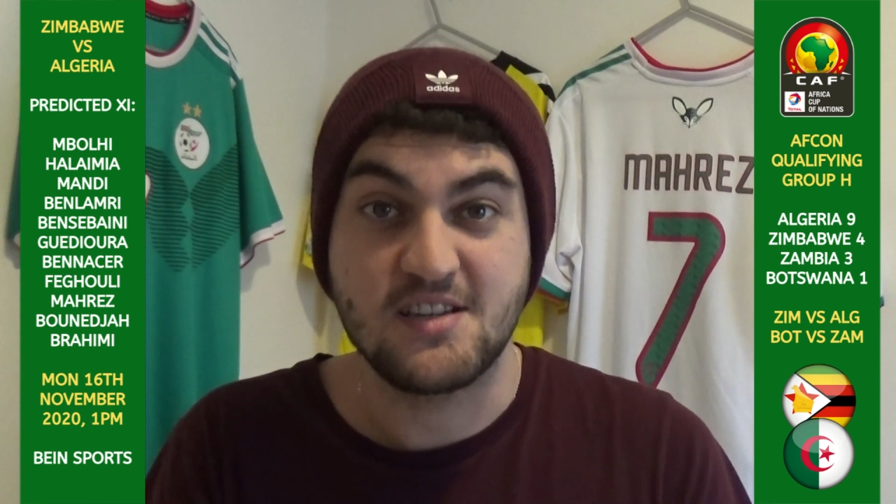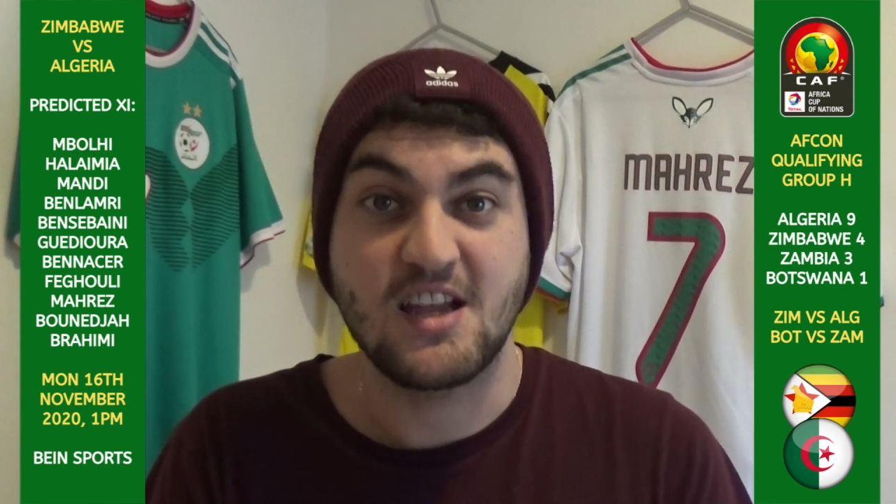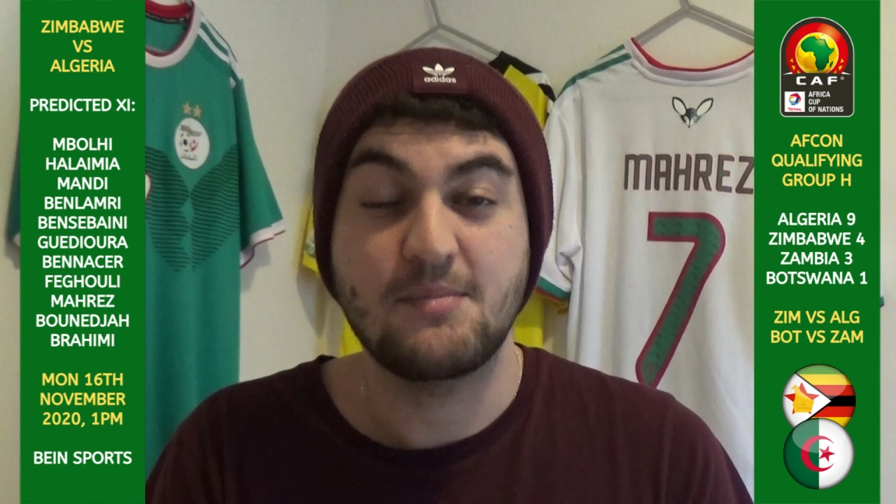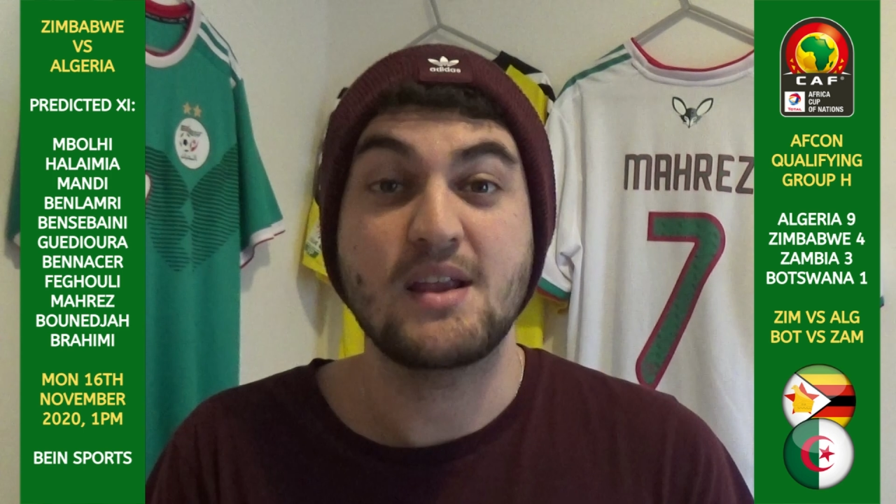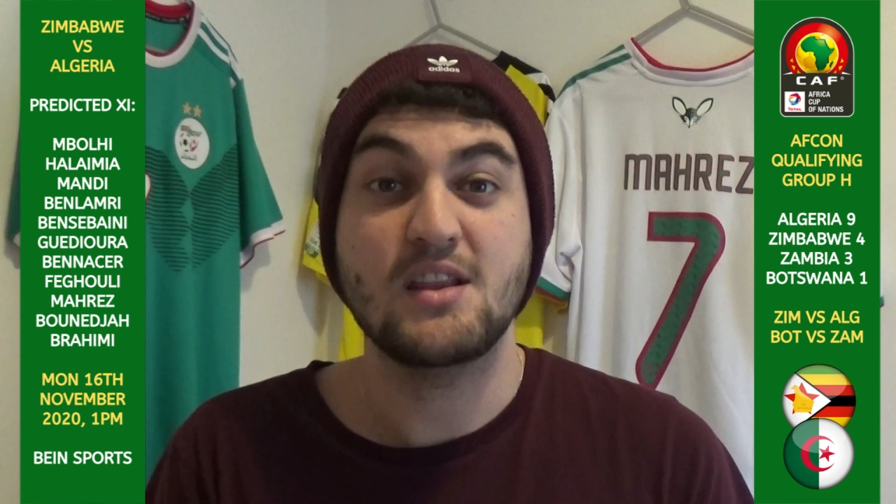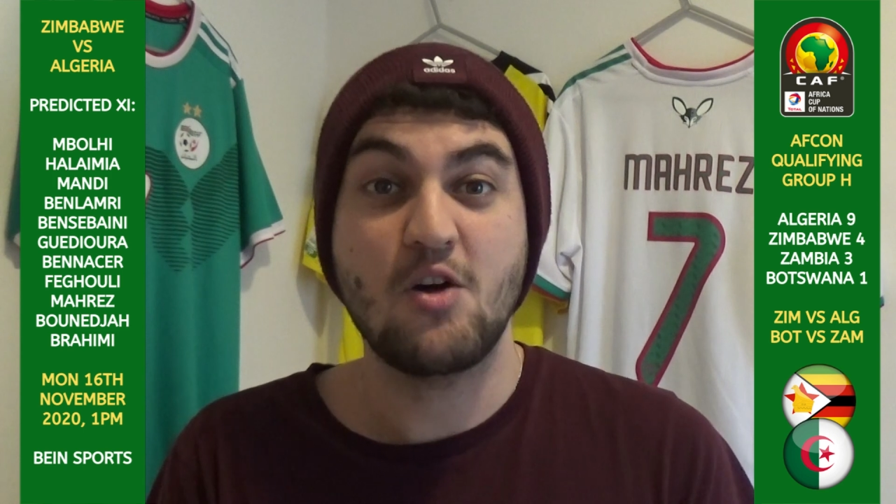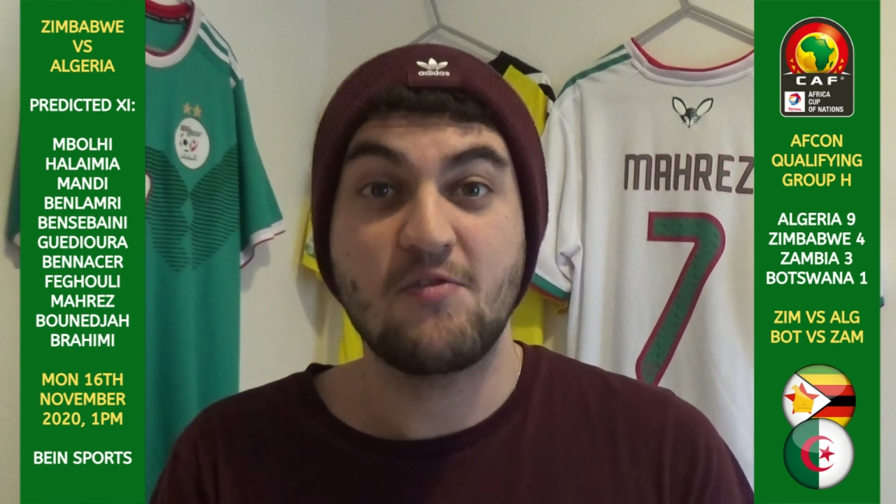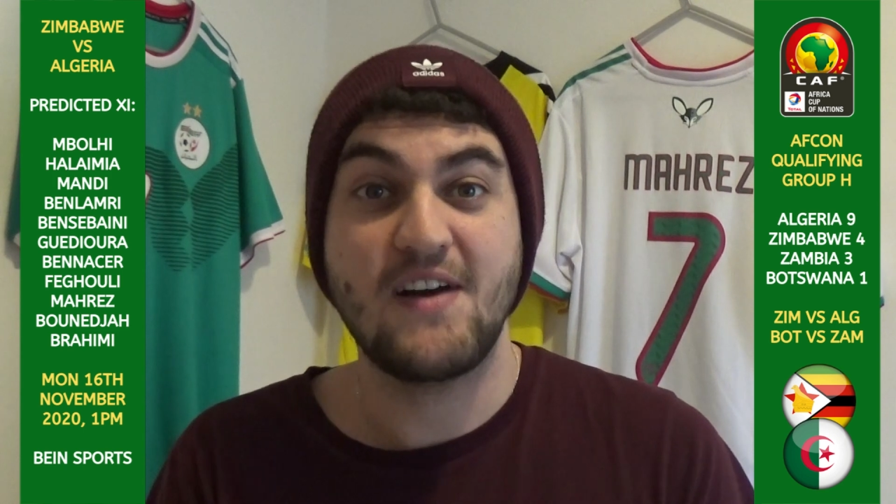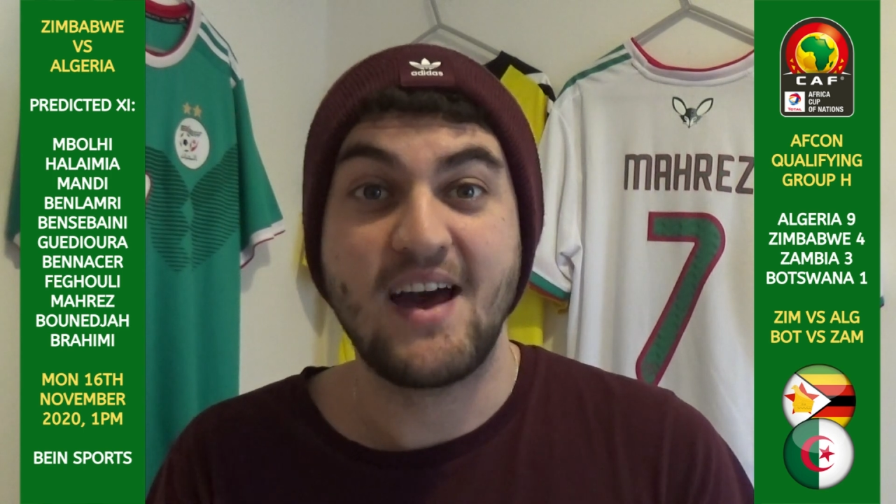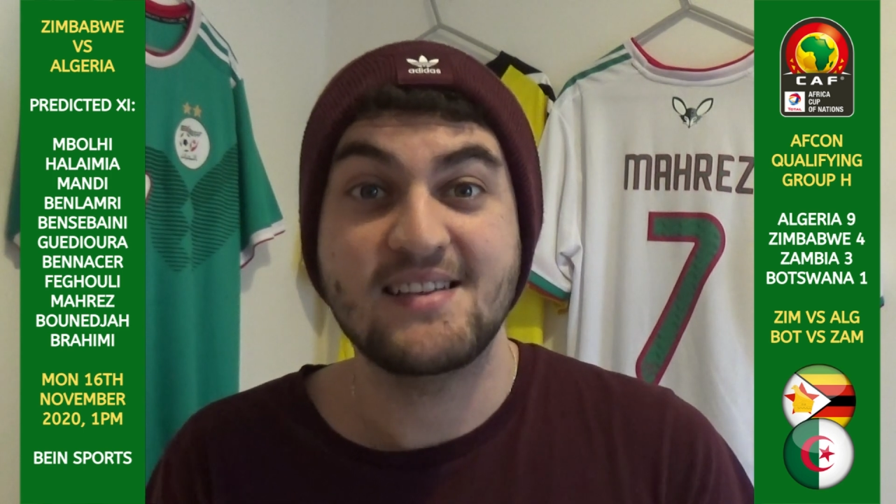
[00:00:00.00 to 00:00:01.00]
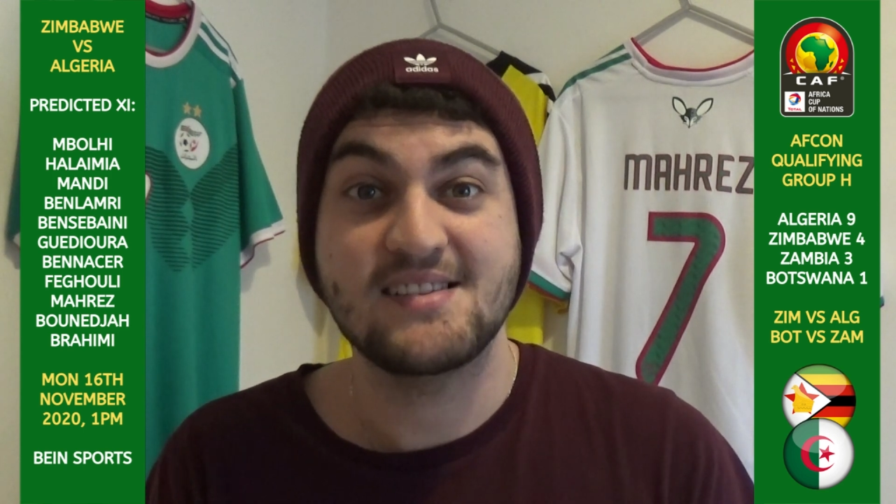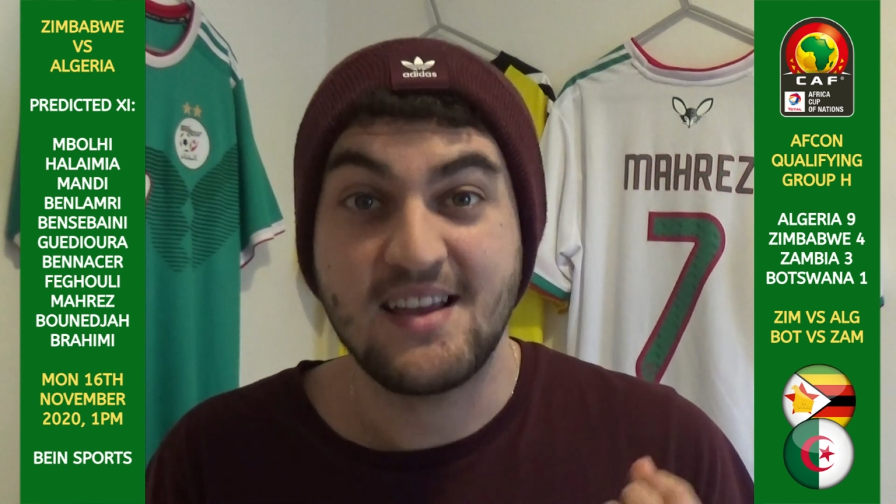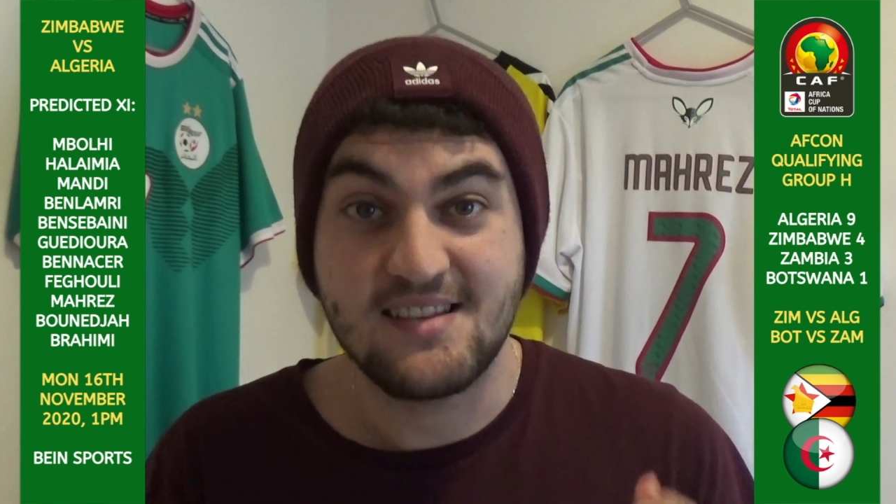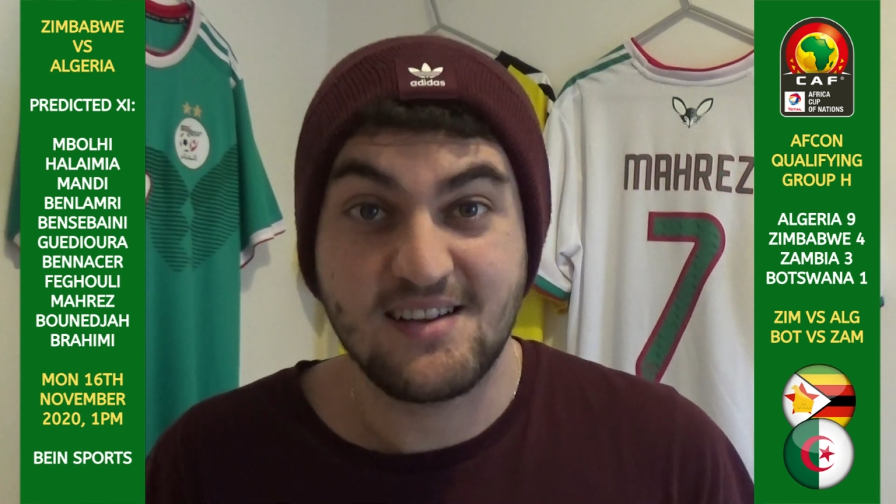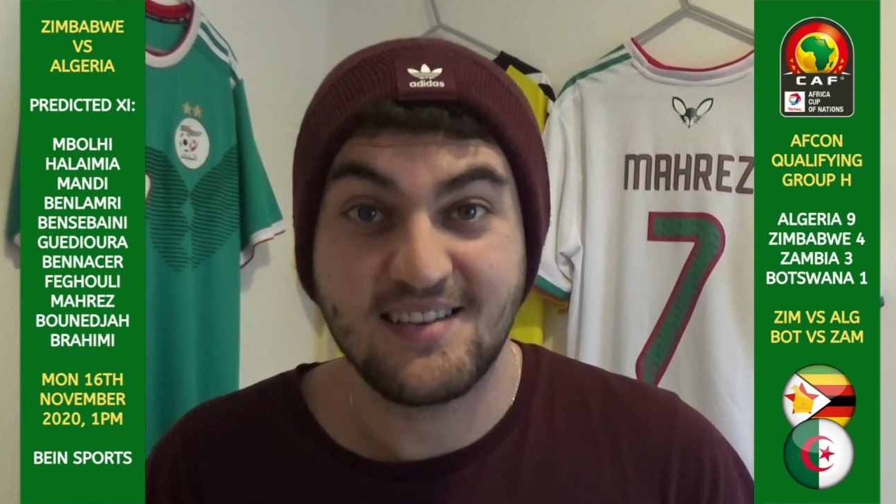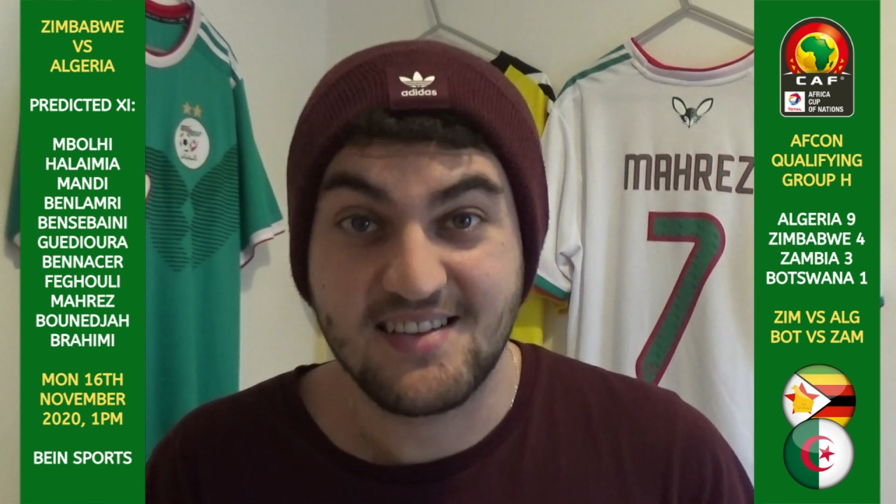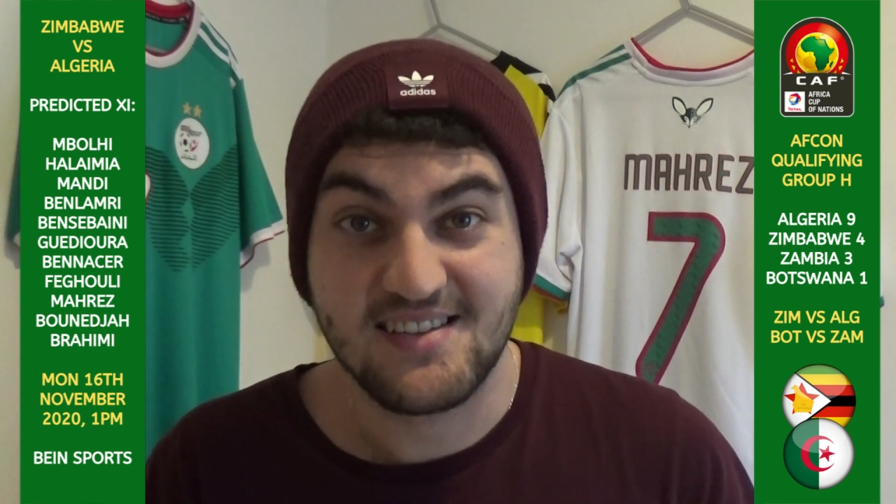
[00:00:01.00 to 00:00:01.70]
It's going to be no fans inside